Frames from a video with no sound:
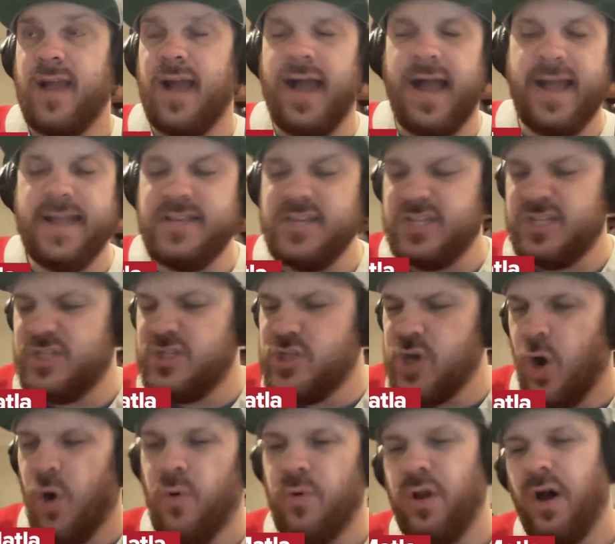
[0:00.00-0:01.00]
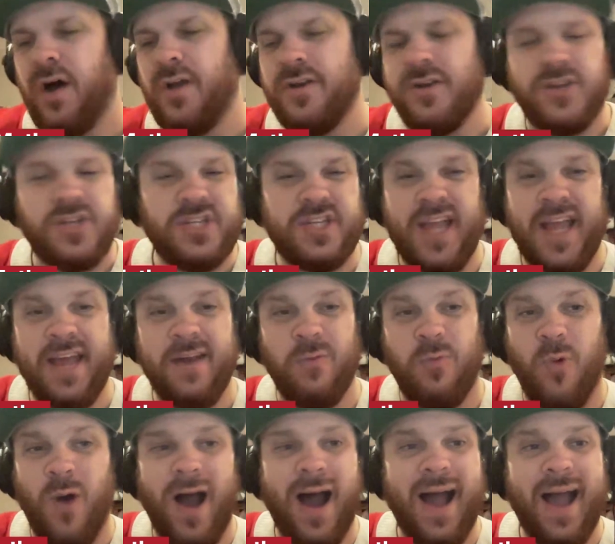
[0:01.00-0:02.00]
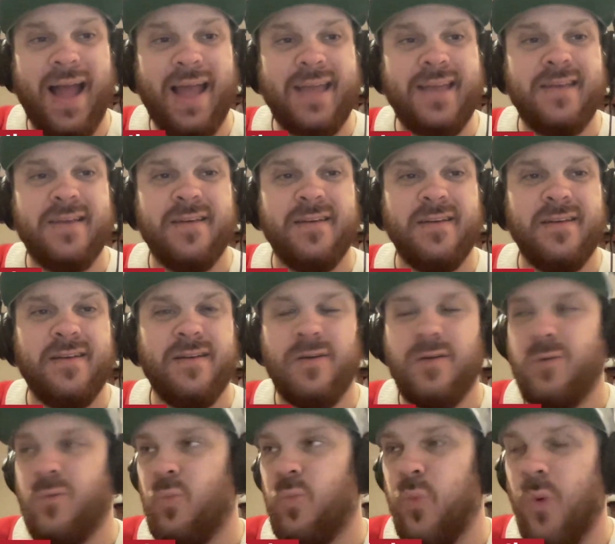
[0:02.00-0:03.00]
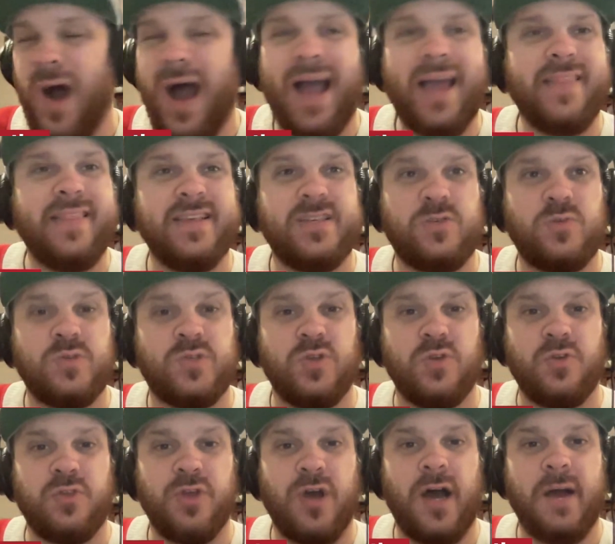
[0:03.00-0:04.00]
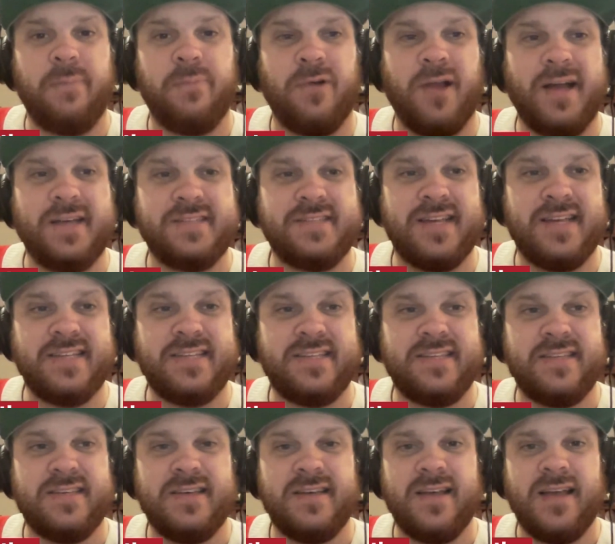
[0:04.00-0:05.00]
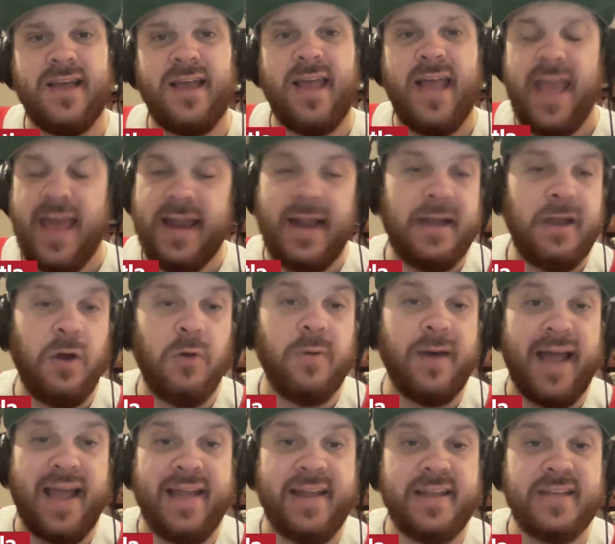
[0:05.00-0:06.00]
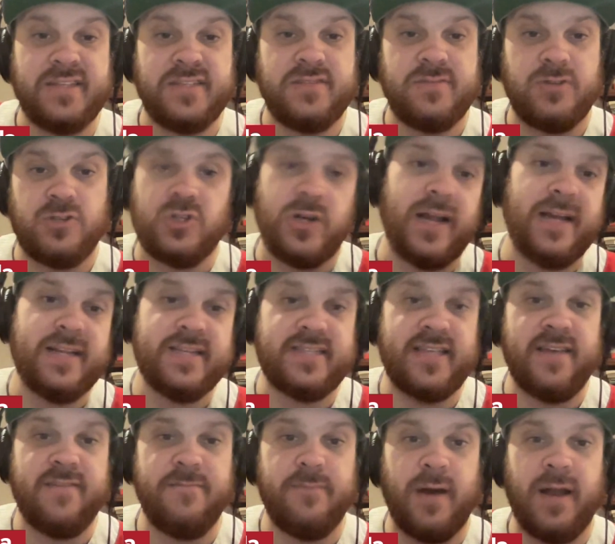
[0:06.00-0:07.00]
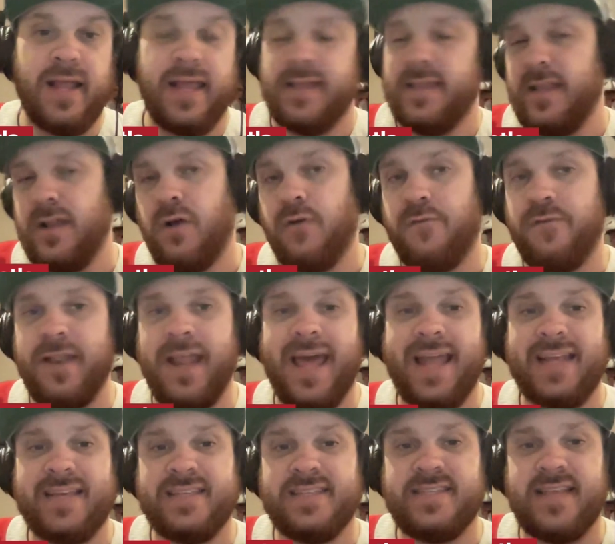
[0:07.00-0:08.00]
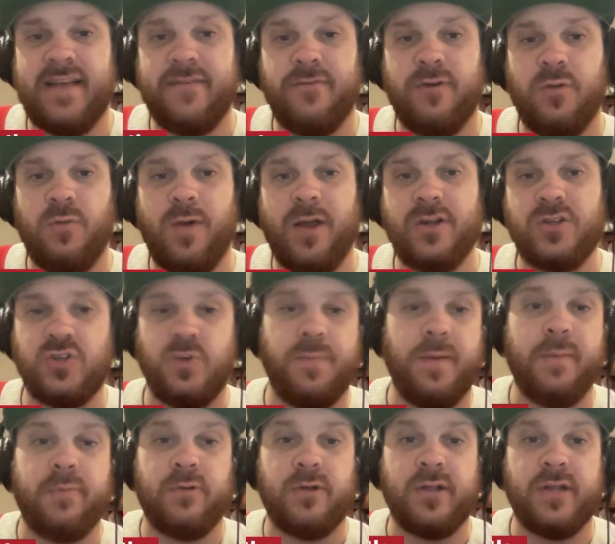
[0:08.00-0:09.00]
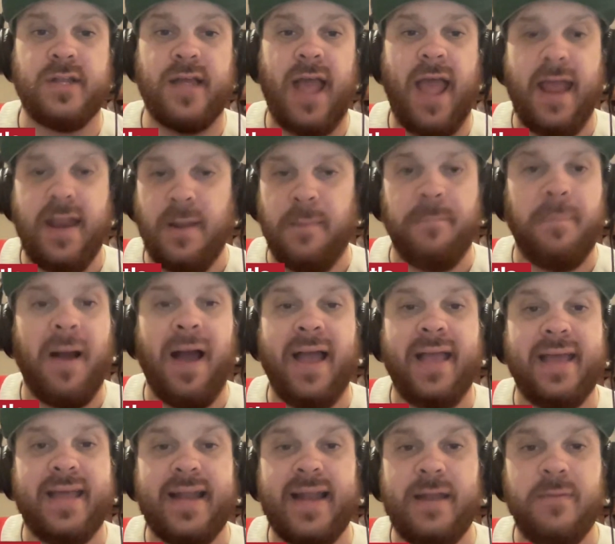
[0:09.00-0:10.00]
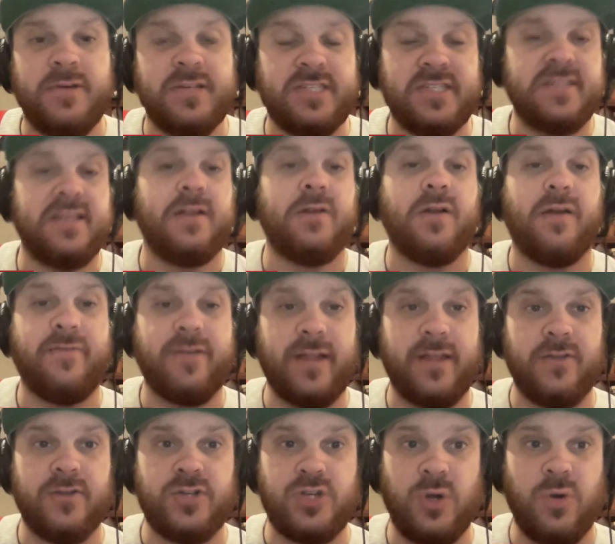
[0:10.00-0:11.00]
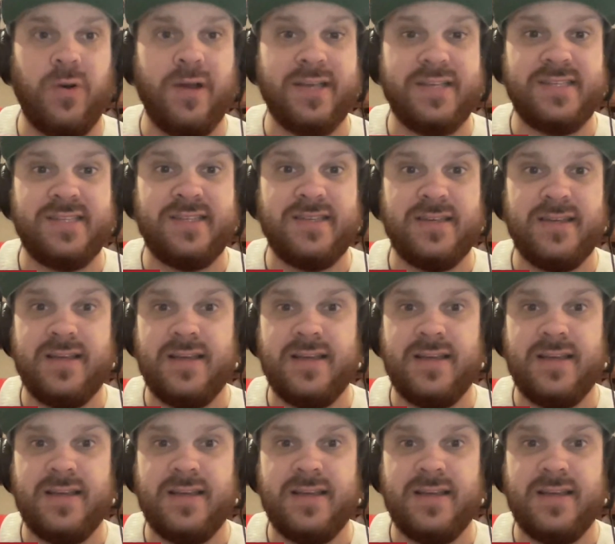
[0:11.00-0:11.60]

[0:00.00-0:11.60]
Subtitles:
I just don't understand why this was their thought process. And I know why it is. They're trying to save money, and they know Fanatics is everywhere, so people are going to end up buying it anyways because they don't have another choice.